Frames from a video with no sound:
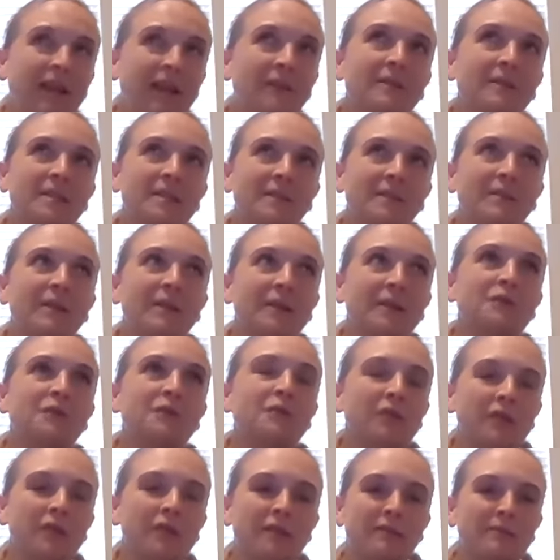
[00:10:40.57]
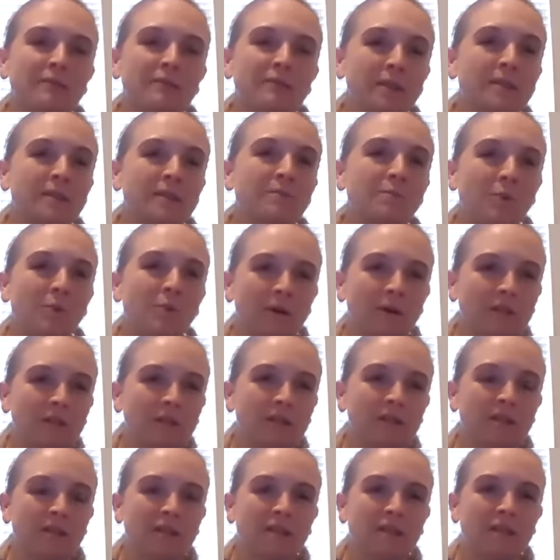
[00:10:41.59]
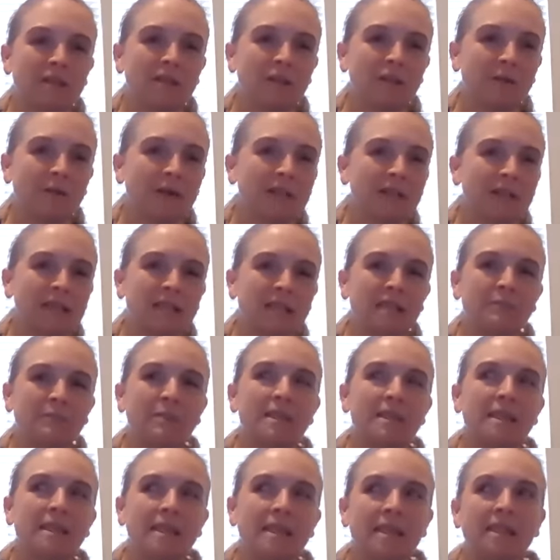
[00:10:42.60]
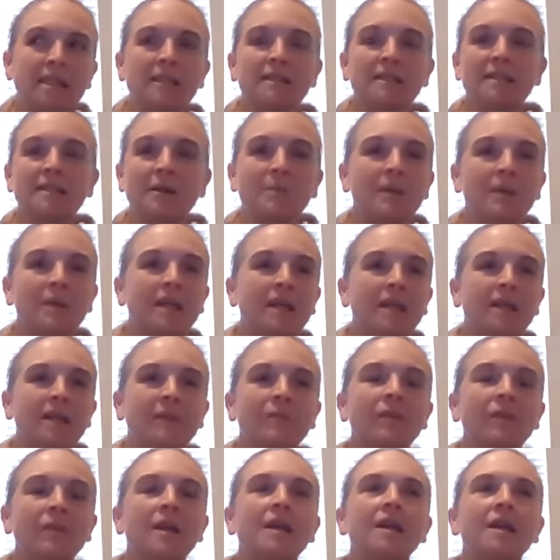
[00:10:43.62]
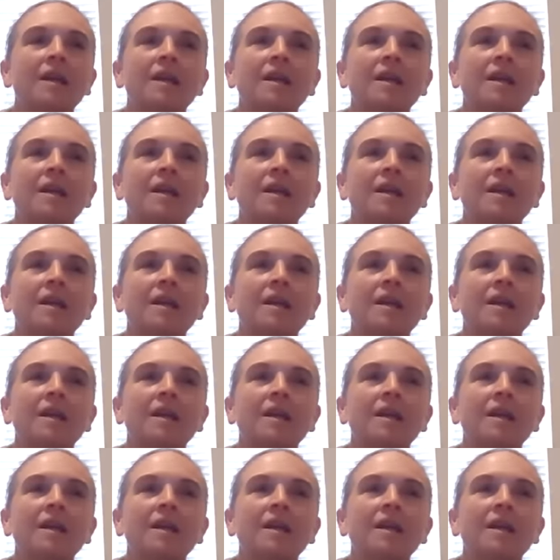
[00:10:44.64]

And that was something that was important to us, because we see so many,